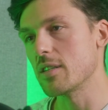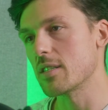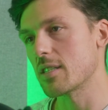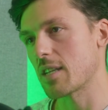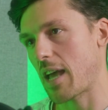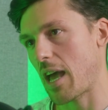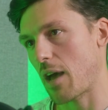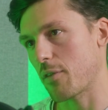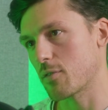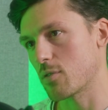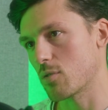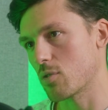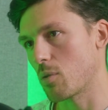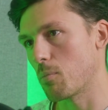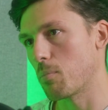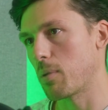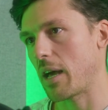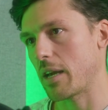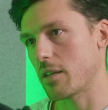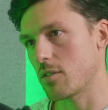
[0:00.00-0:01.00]
they have to
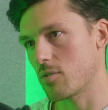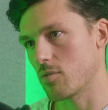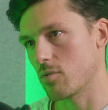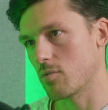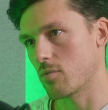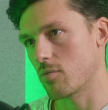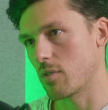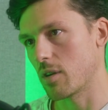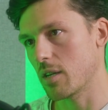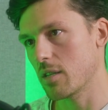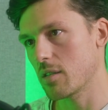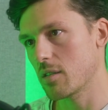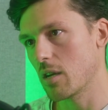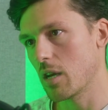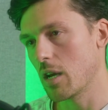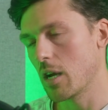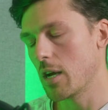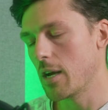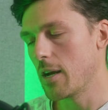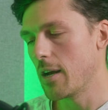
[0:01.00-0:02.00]
comply to, right?
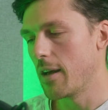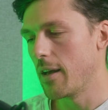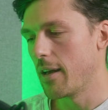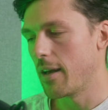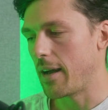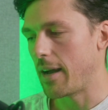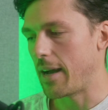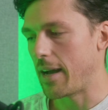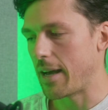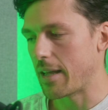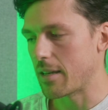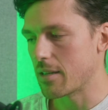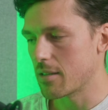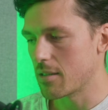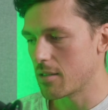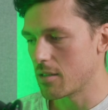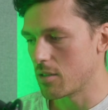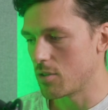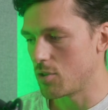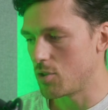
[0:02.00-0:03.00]

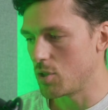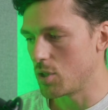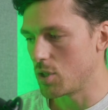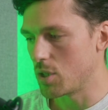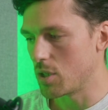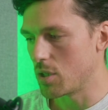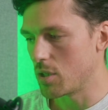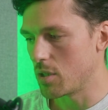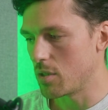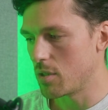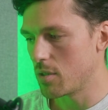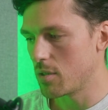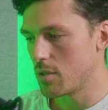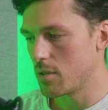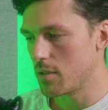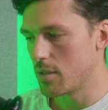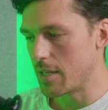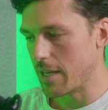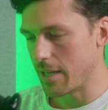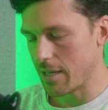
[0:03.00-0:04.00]
And
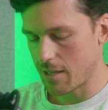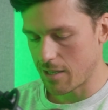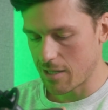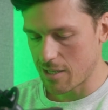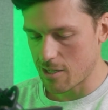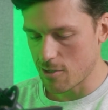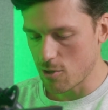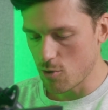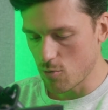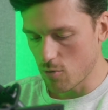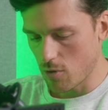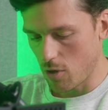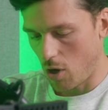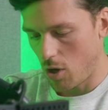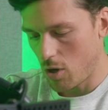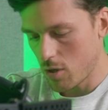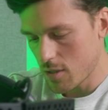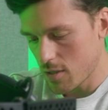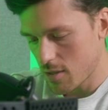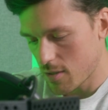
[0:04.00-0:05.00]
this new
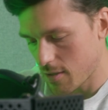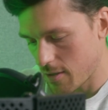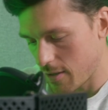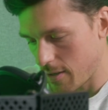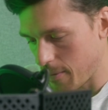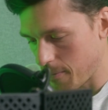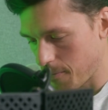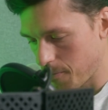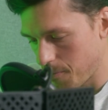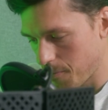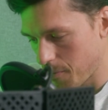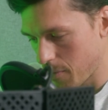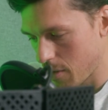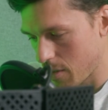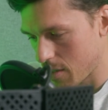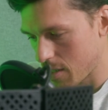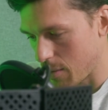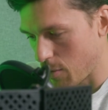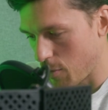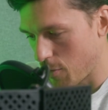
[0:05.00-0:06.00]
laws,
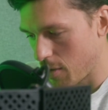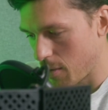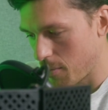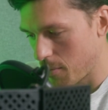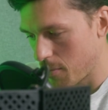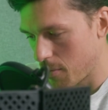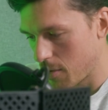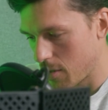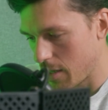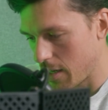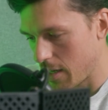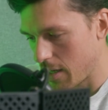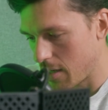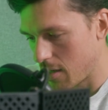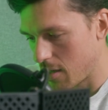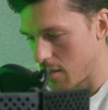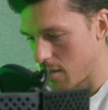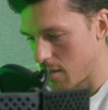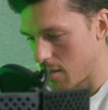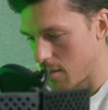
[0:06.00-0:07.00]
some of them, they
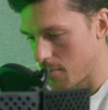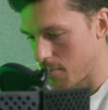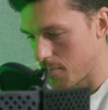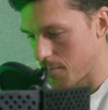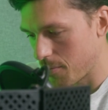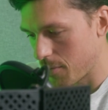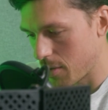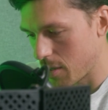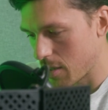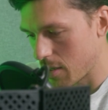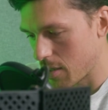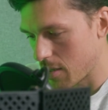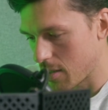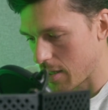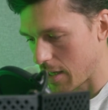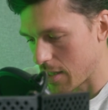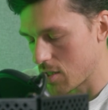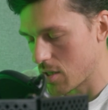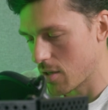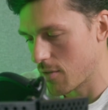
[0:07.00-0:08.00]
are
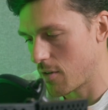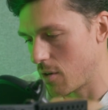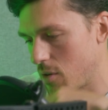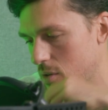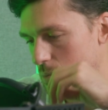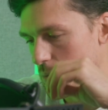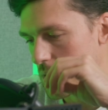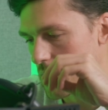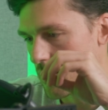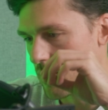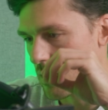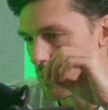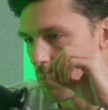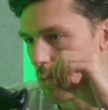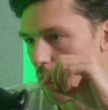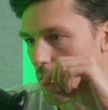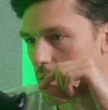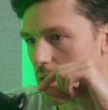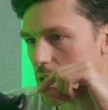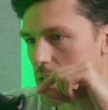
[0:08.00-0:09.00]
touching a very specific
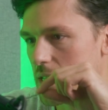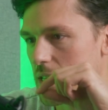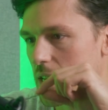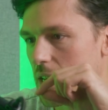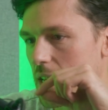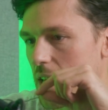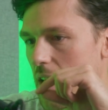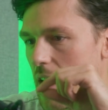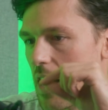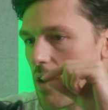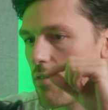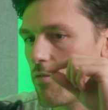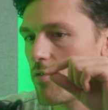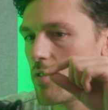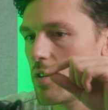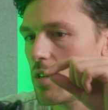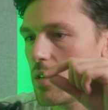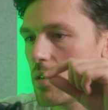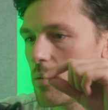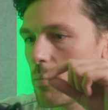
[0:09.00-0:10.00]
point. They say
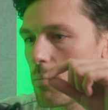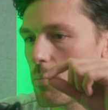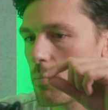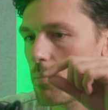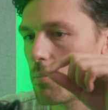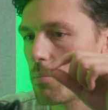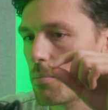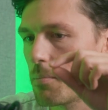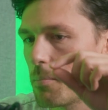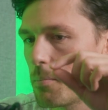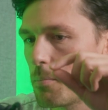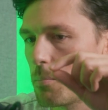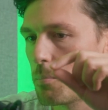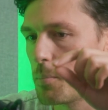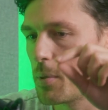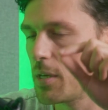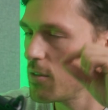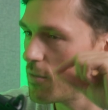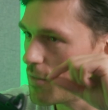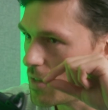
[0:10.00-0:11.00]
every
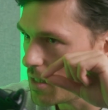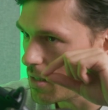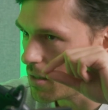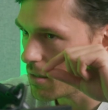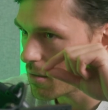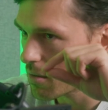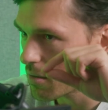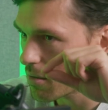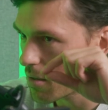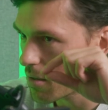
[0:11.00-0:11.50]
PV